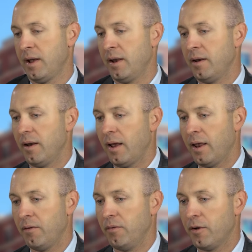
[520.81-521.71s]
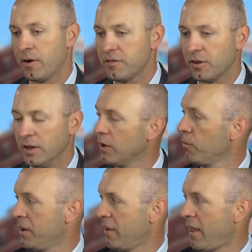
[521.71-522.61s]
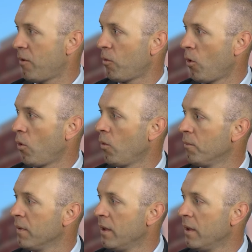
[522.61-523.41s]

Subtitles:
And there is a little bit of that role.